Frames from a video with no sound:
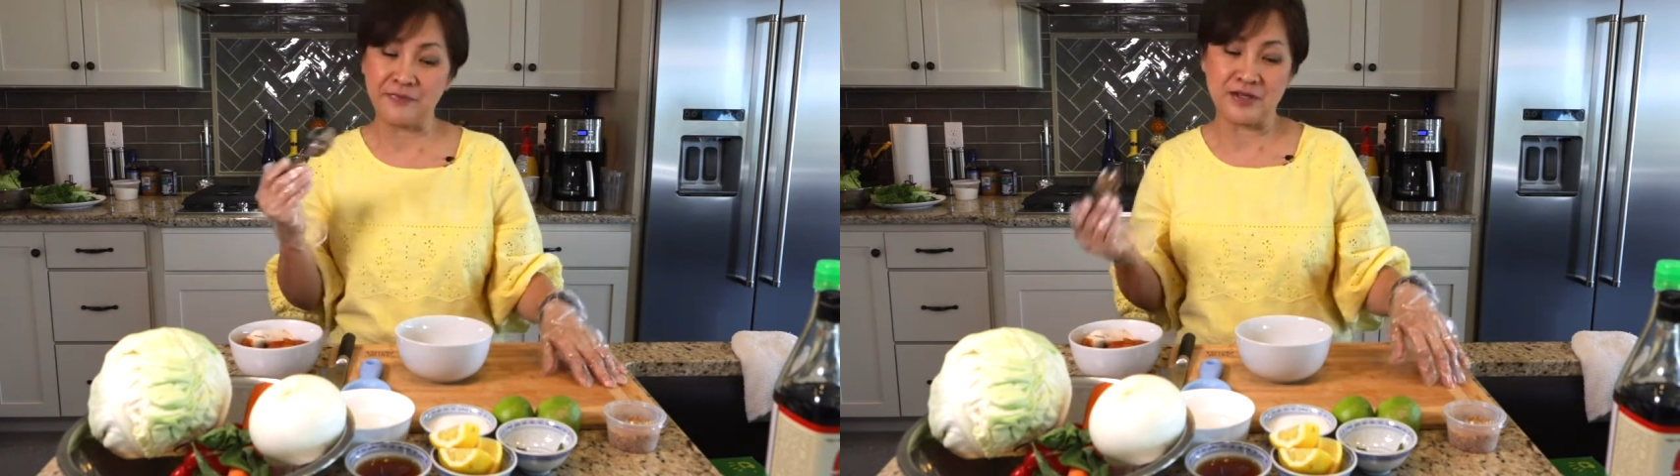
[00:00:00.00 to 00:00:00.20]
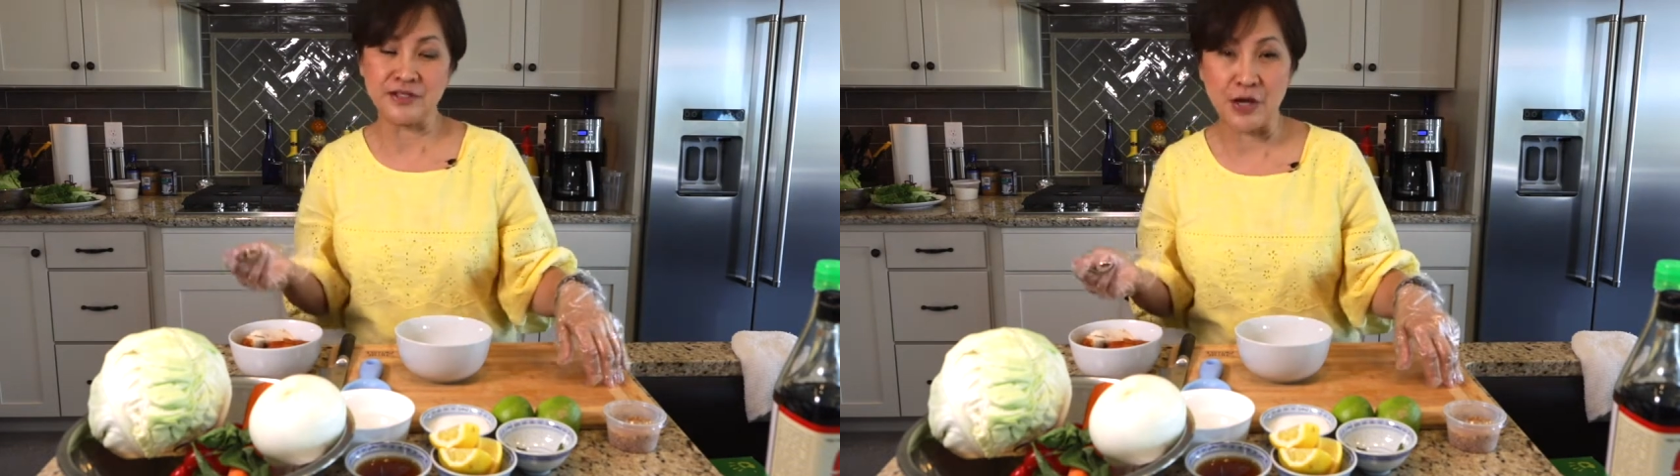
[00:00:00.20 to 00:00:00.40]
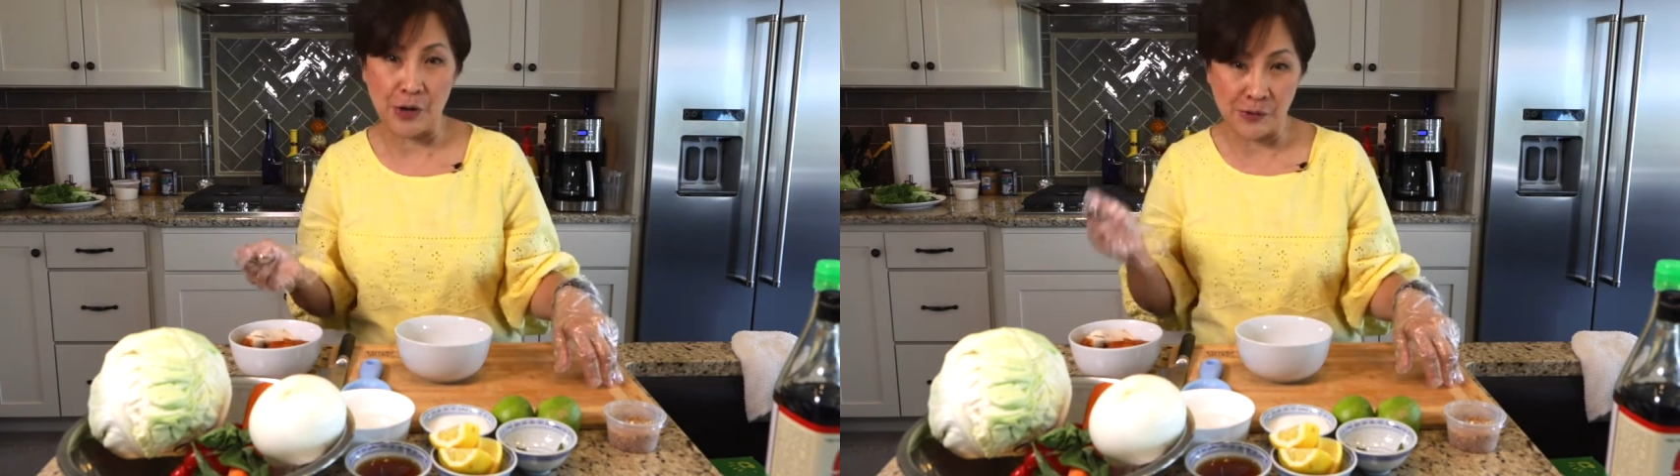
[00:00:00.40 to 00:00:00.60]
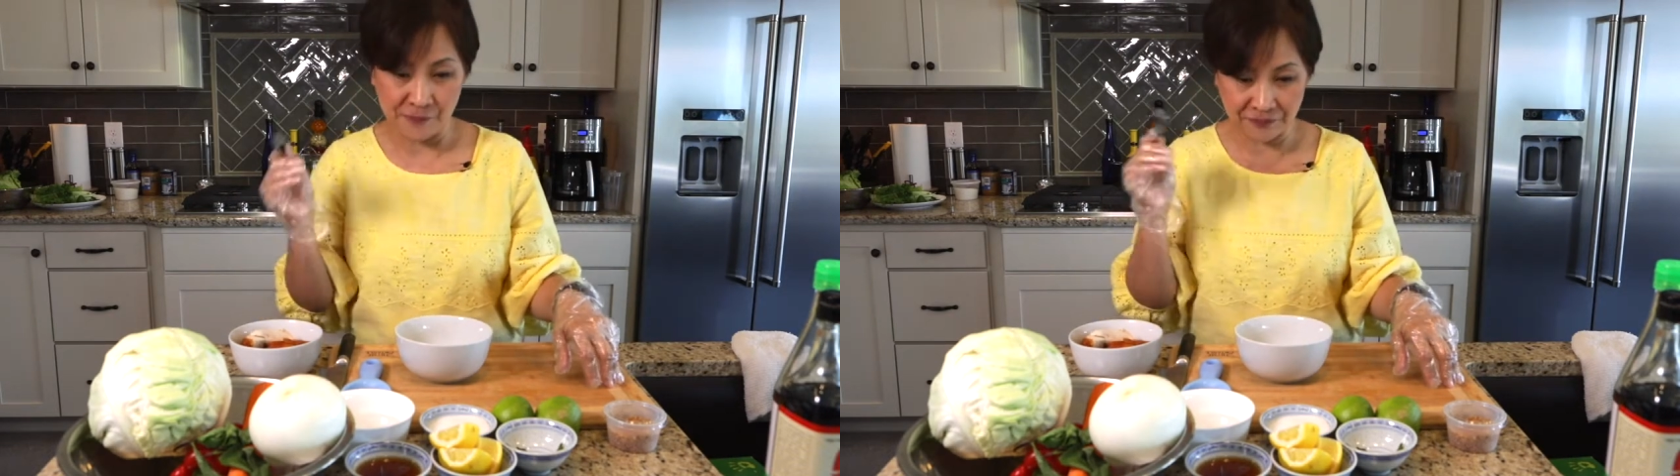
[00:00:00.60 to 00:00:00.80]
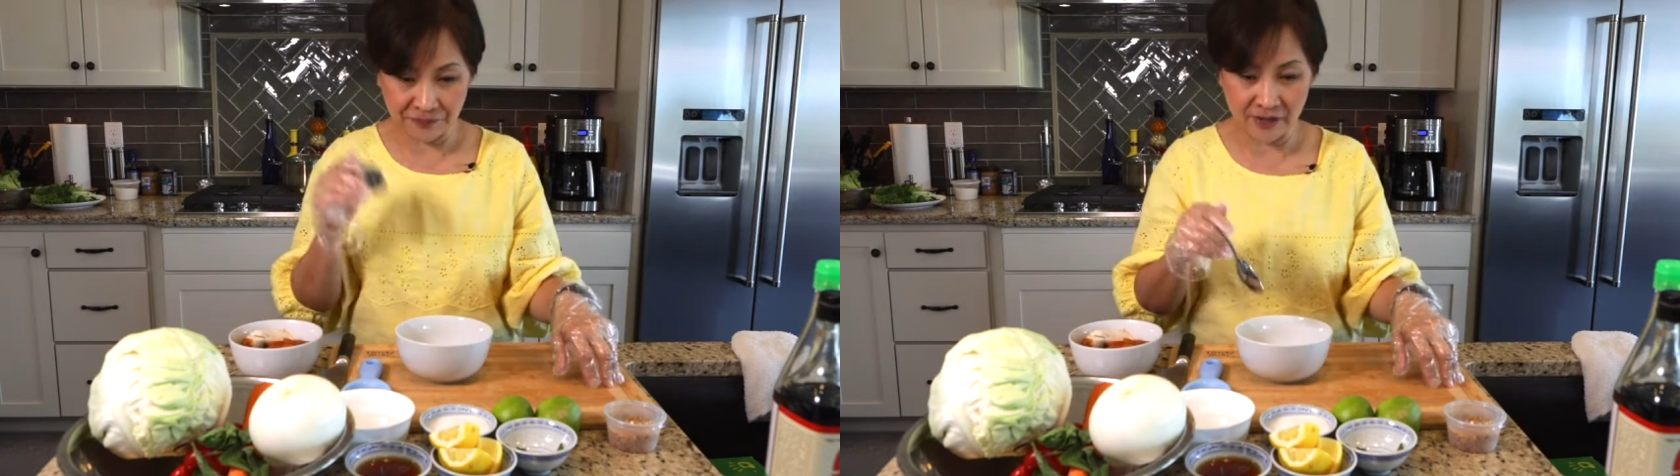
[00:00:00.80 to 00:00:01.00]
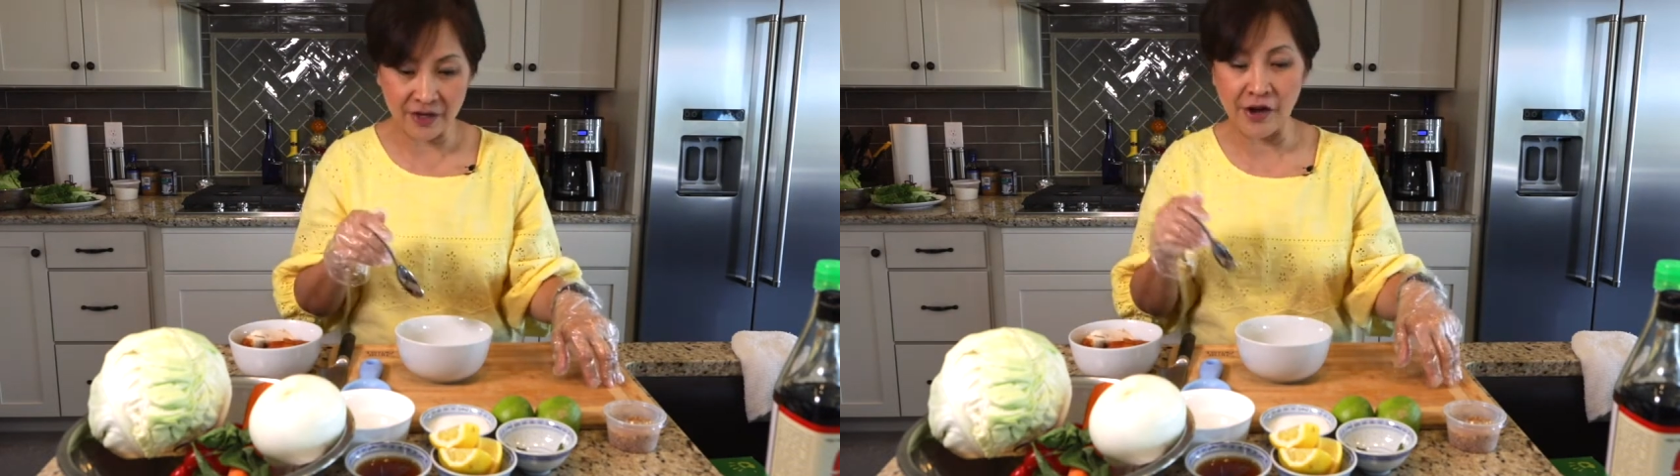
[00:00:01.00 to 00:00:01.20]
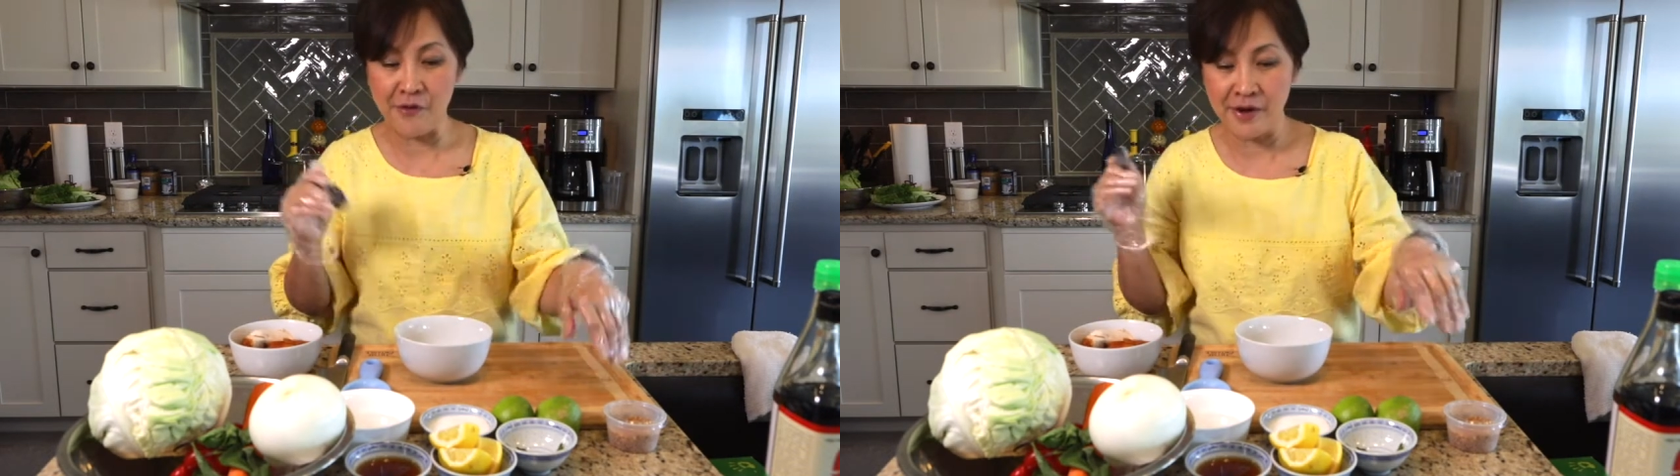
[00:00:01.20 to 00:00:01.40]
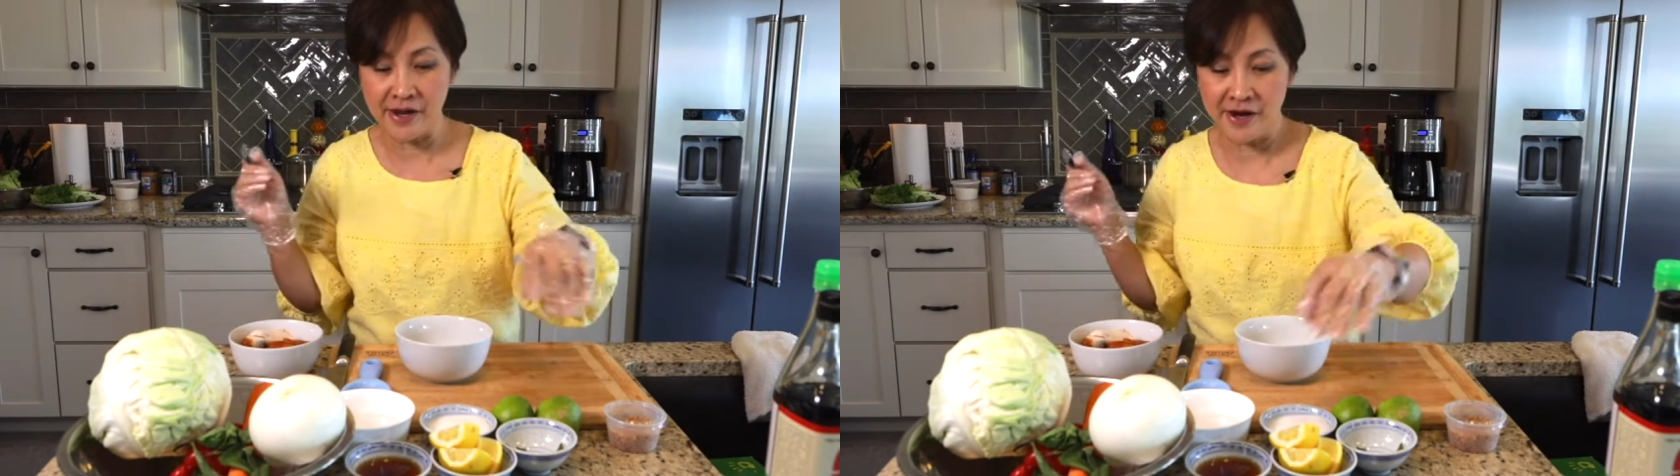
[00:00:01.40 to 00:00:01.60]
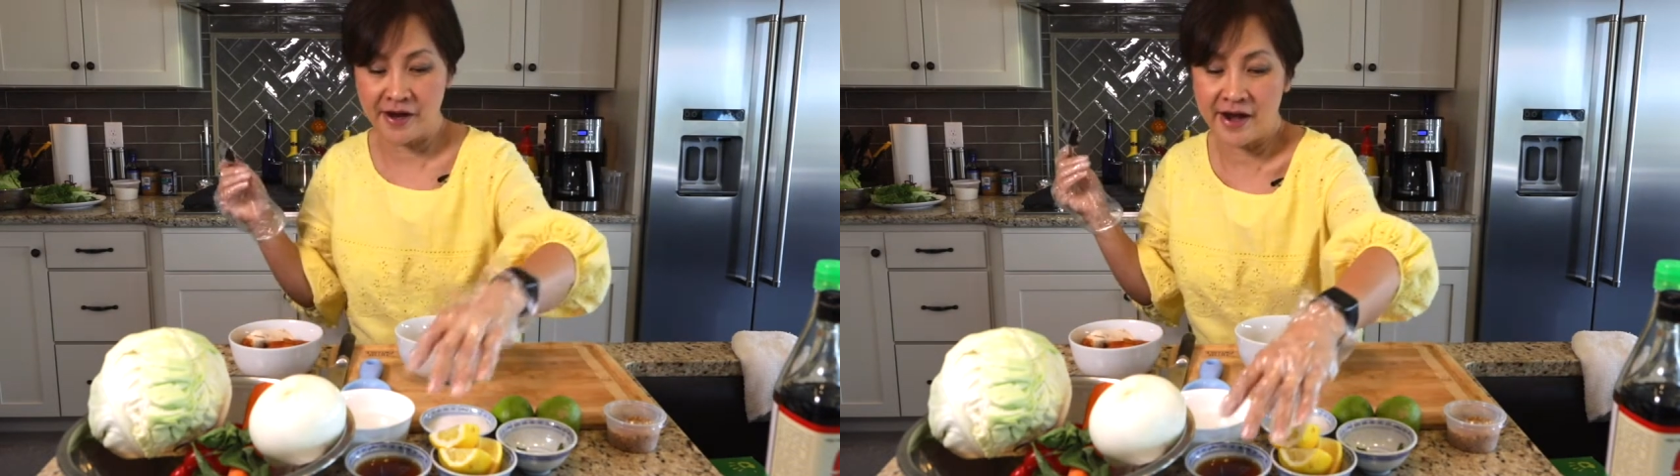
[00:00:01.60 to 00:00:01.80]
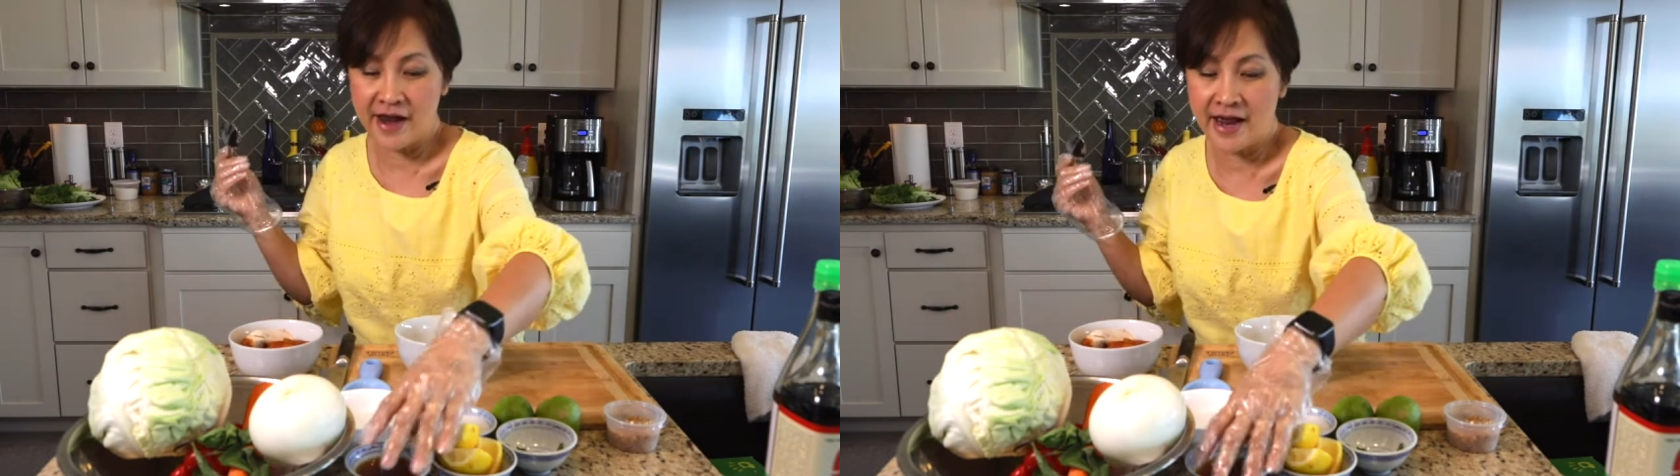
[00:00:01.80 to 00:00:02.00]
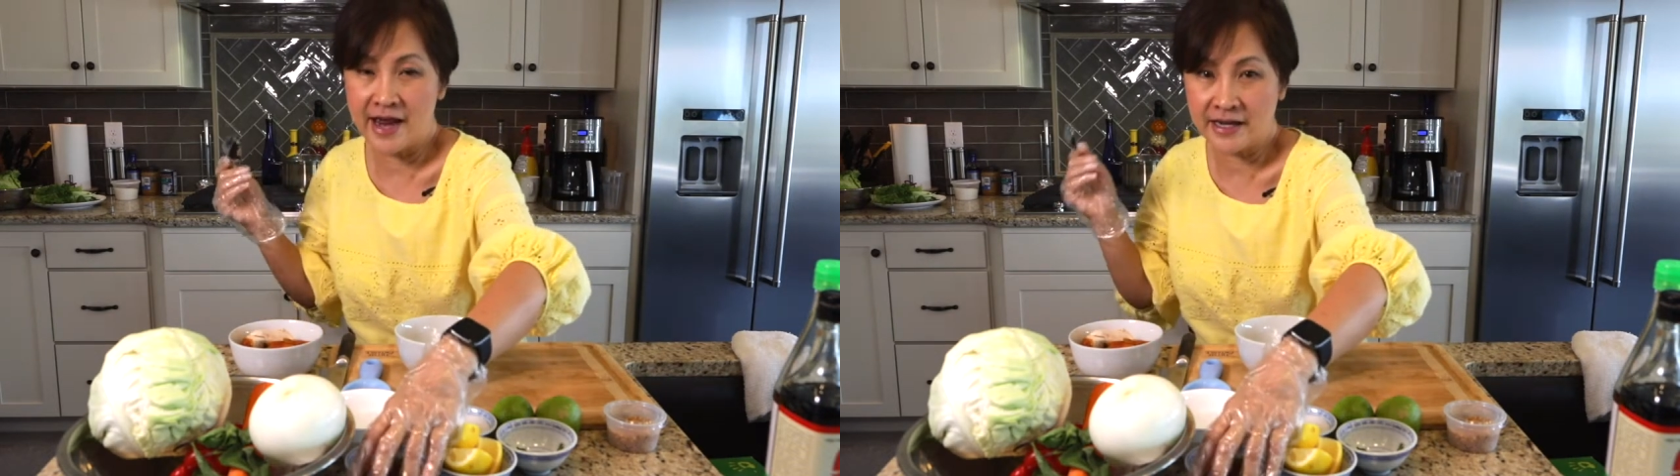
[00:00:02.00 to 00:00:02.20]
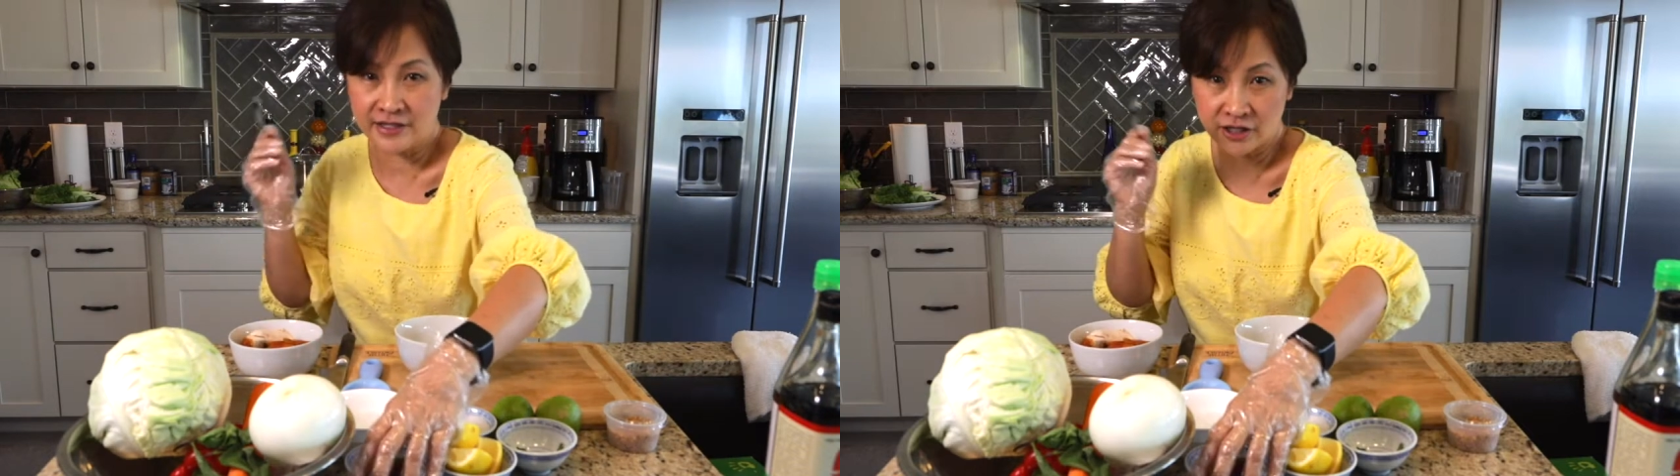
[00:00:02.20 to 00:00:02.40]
So go here and